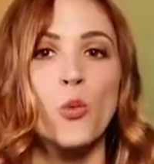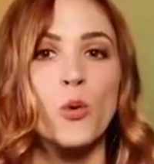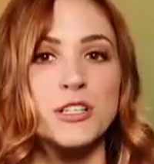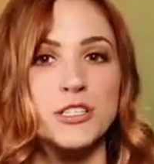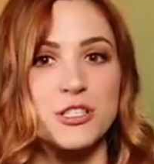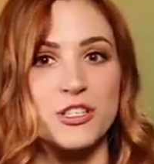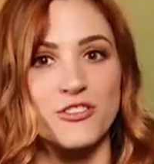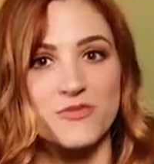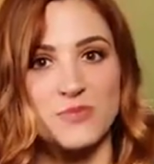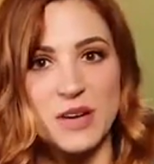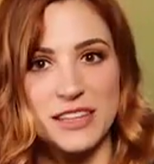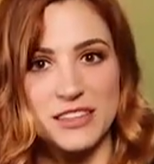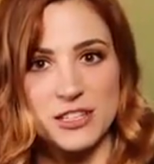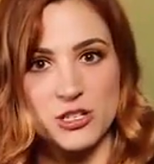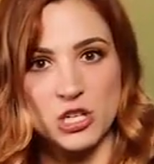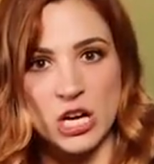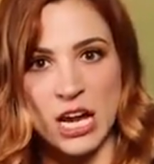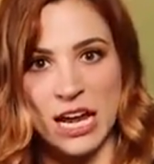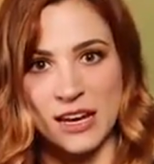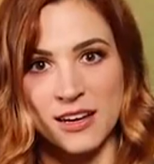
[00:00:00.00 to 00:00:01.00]
Once you've made
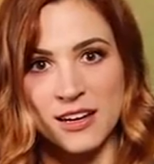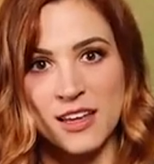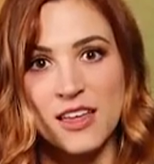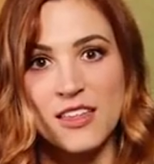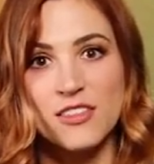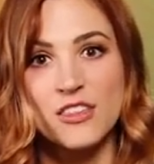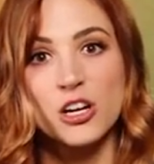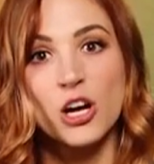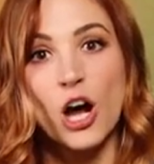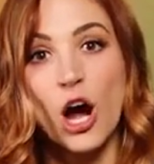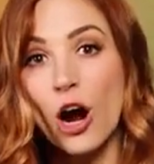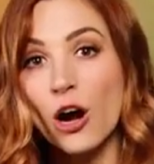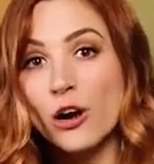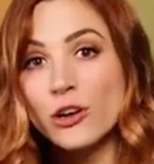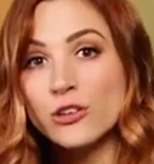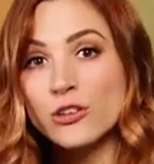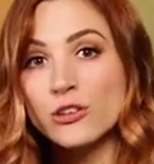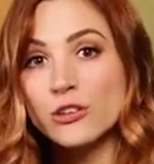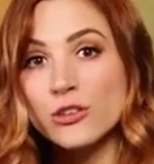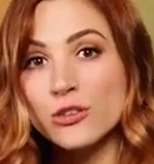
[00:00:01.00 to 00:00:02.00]
the chain, the
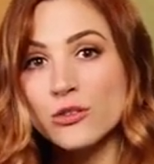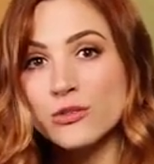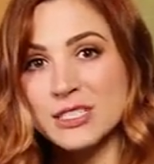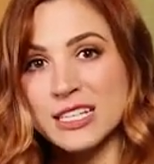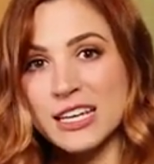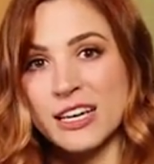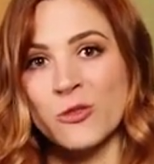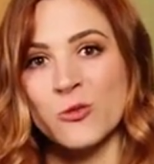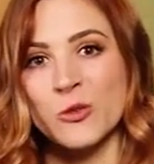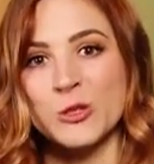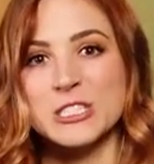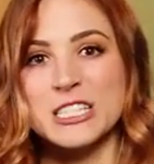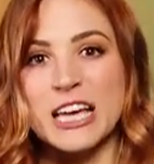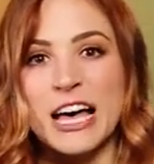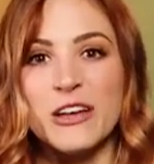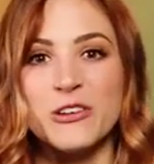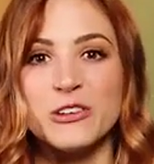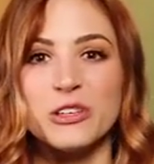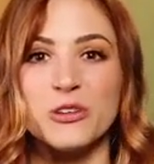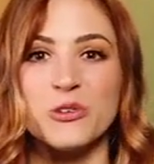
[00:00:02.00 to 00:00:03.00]
card you're using will
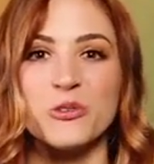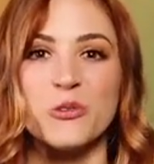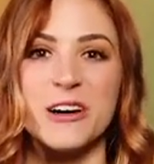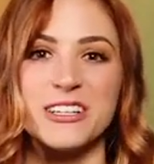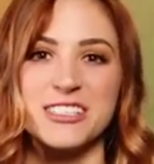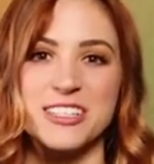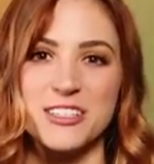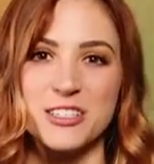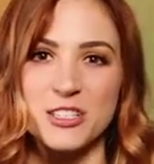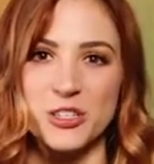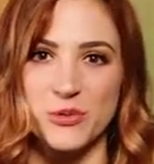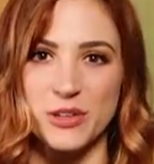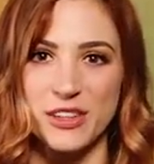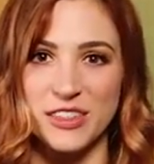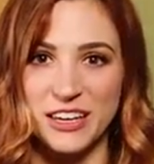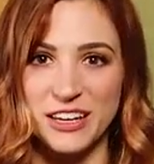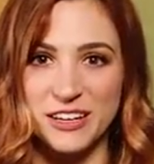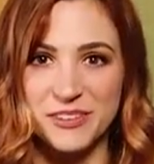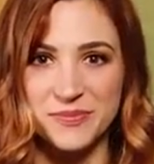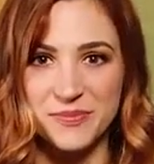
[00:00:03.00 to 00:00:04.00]
tell you what to do
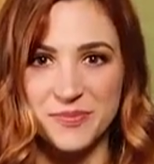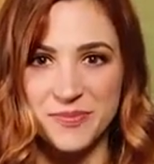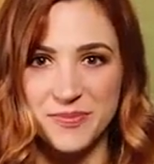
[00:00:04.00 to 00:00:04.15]
with it.